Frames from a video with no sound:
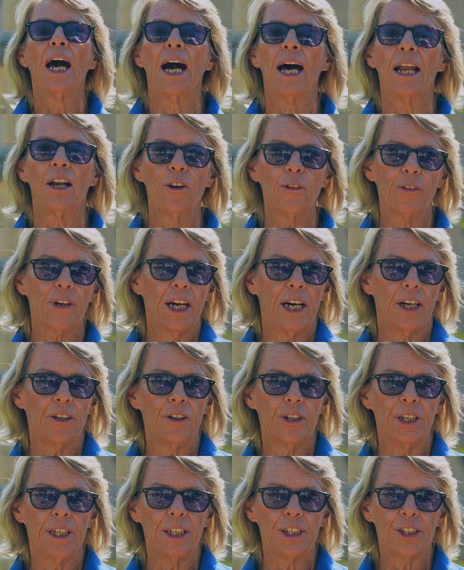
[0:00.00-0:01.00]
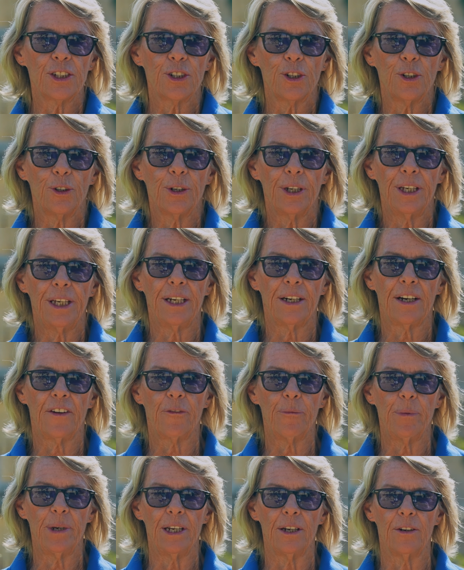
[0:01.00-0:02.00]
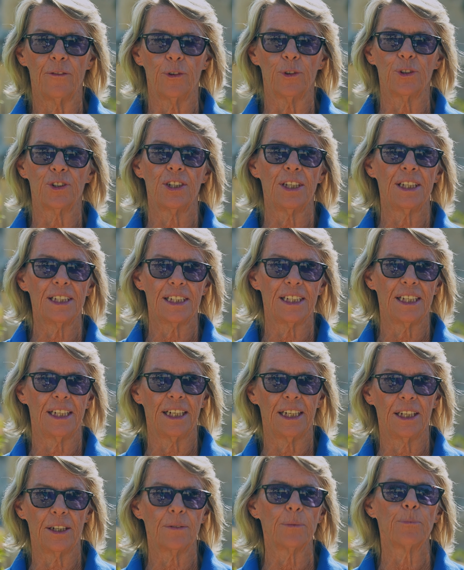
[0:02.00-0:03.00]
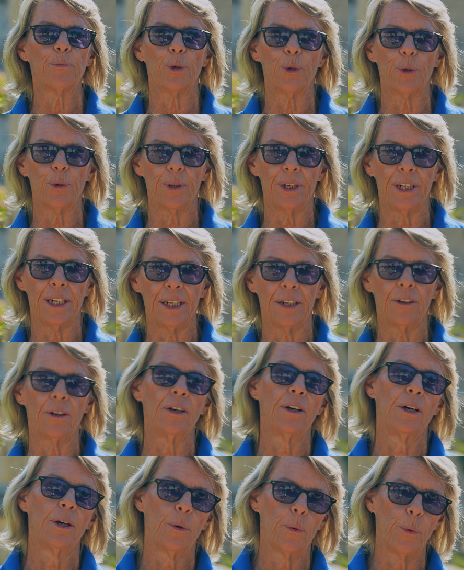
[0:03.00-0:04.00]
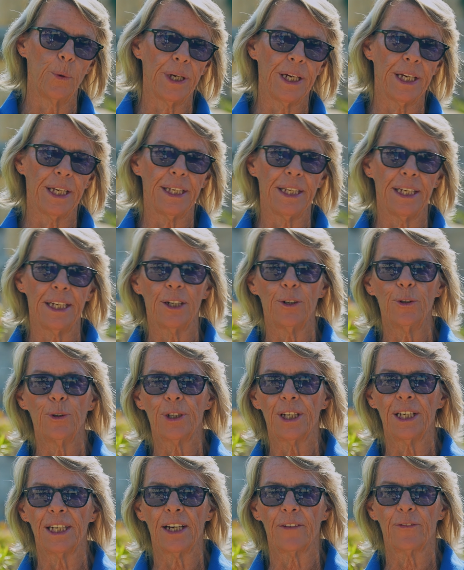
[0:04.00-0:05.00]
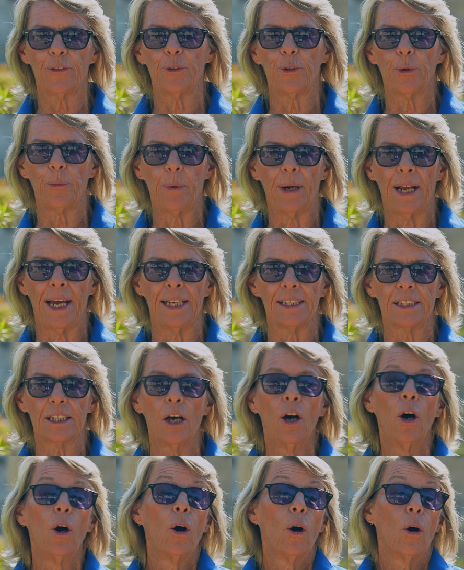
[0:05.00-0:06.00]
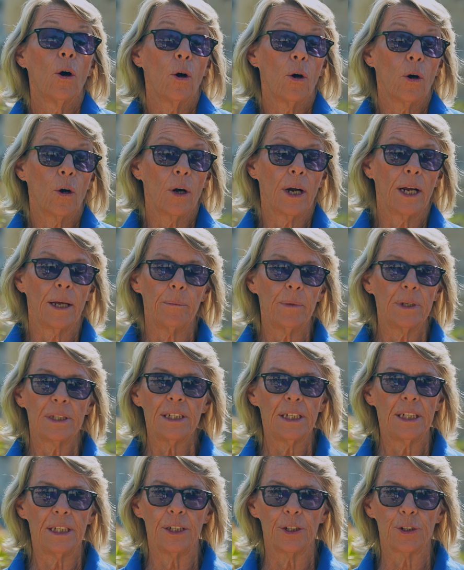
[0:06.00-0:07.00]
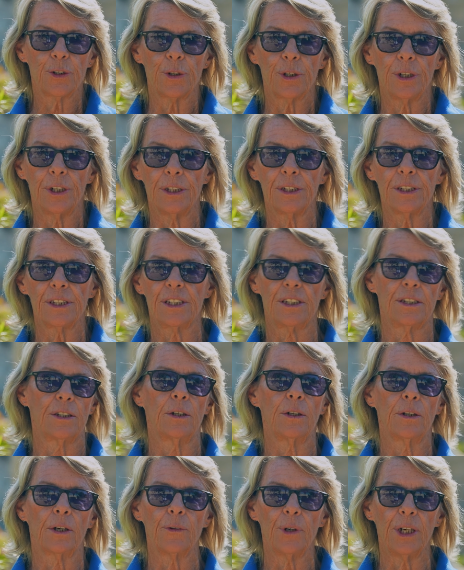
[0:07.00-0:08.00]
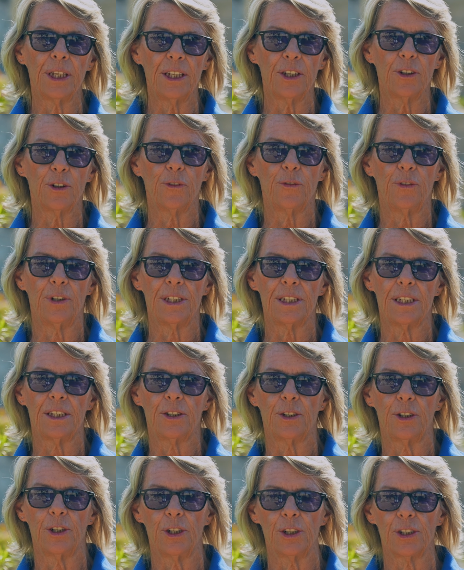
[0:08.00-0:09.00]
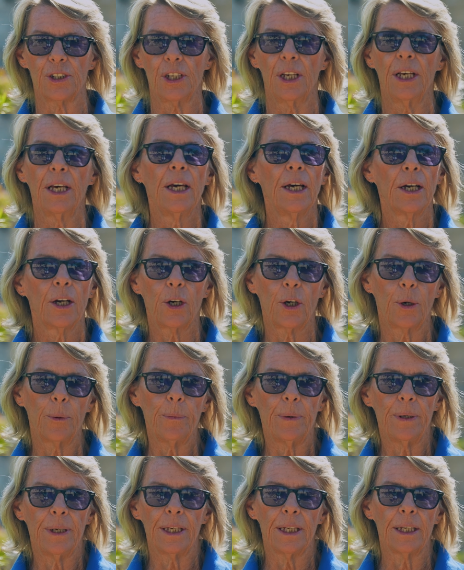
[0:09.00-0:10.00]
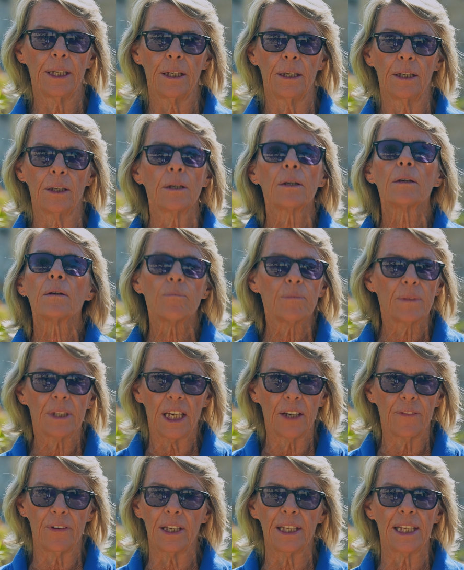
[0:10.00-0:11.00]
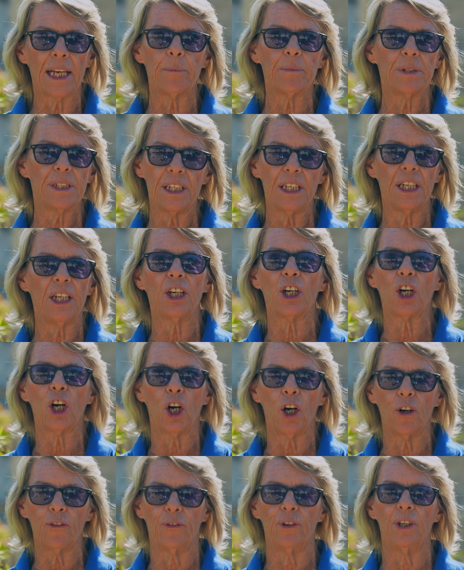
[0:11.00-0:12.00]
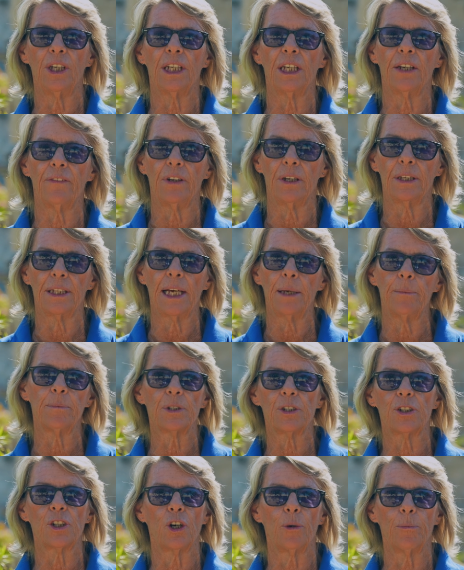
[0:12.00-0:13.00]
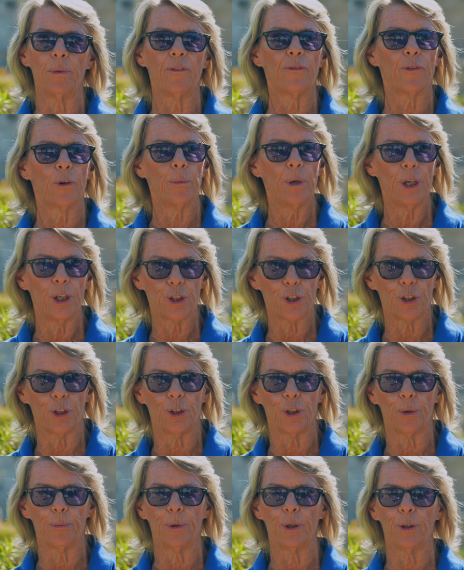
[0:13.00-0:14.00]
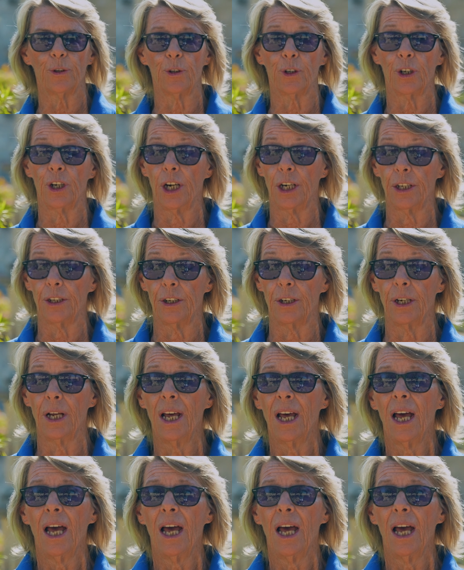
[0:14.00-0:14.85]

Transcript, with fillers: I love gardening, so here I've been for six years, pruning, weeding, looking after the plants, or I'm at the entrance, uh, greeting the visitors, coming, giving them tea, coffee, giving them some information about the garden